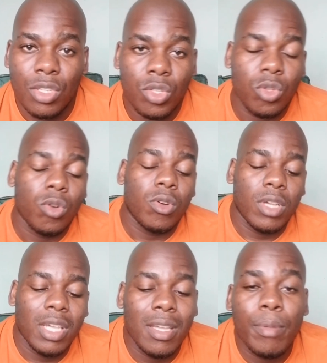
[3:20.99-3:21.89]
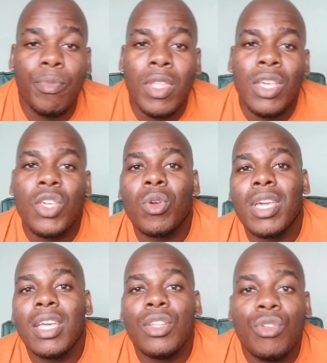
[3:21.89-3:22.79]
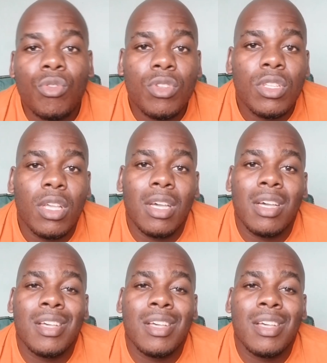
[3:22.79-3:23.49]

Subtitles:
So okay, you can use